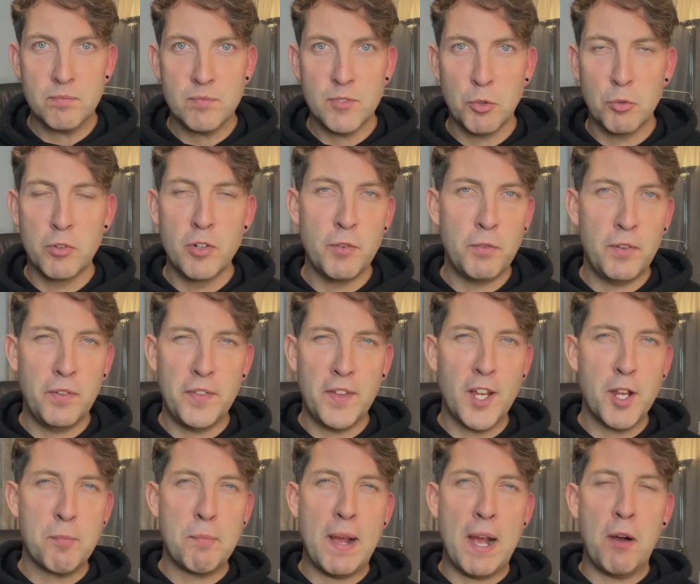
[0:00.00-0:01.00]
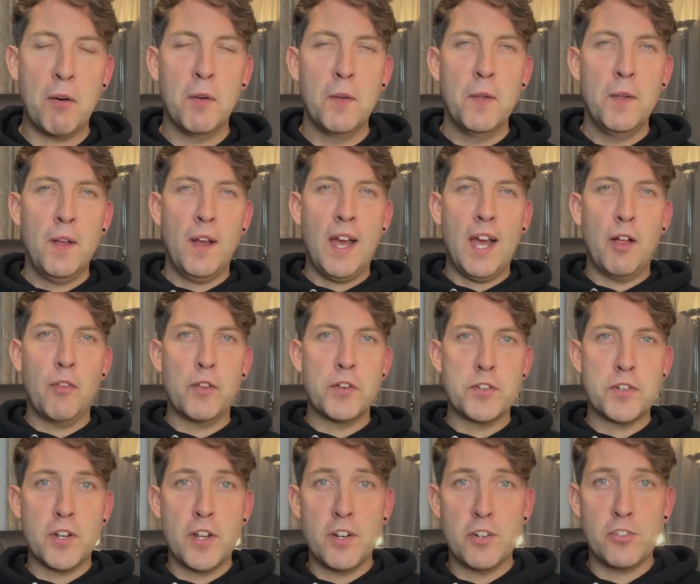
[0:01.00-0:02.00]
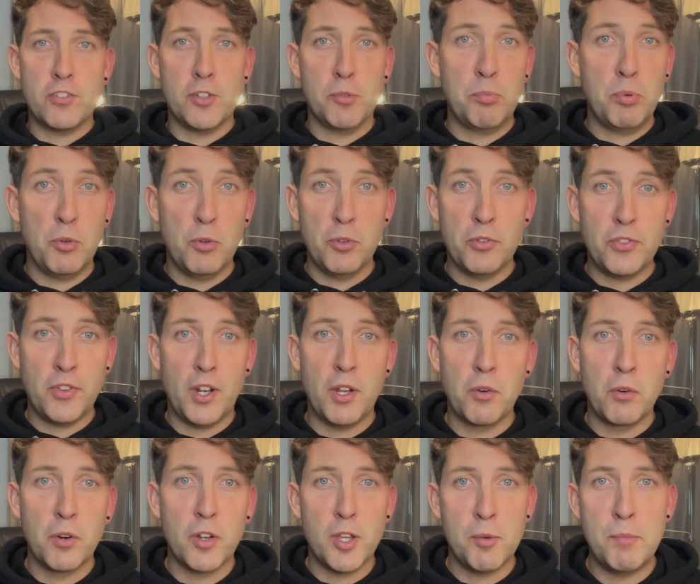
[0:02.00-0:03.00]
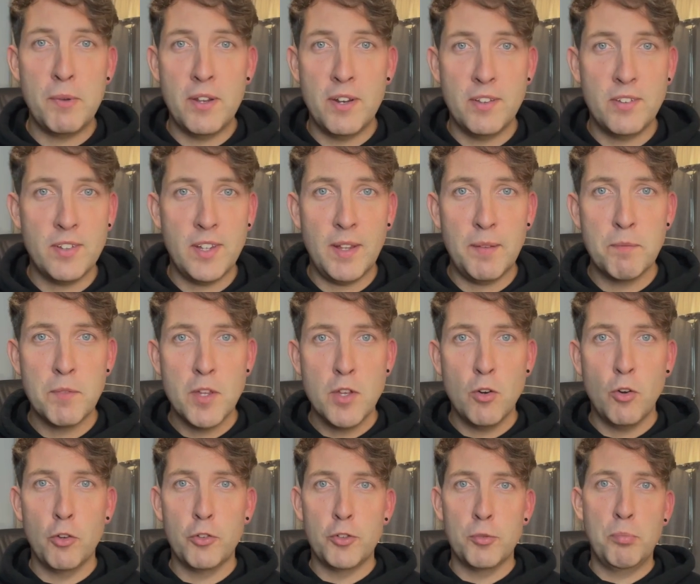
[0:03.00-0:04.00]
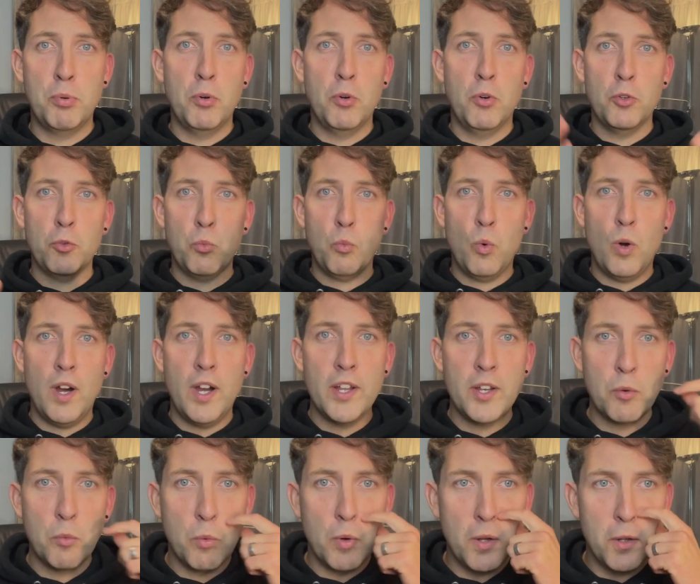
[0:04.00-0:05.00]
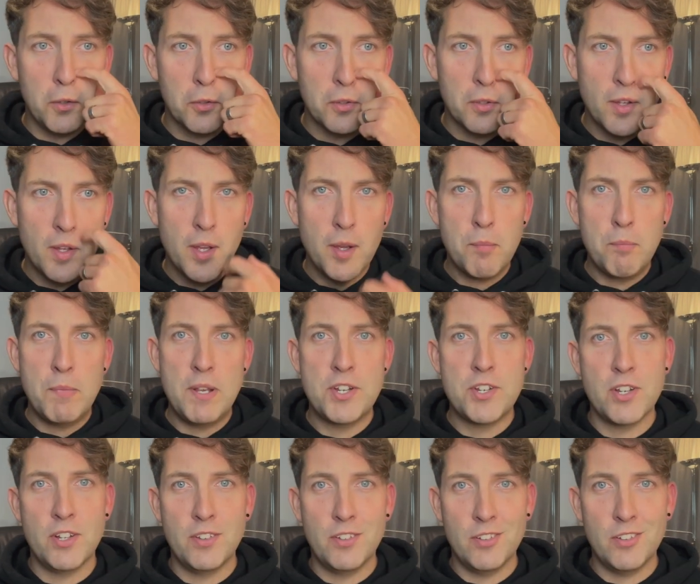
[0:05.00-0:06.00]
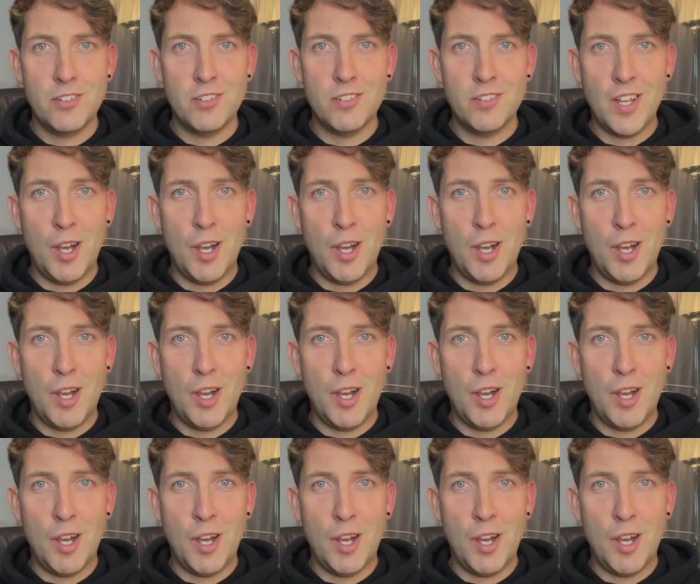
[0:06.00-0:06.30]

I wonder if you think about how the church supports the local community or supports wider world missions.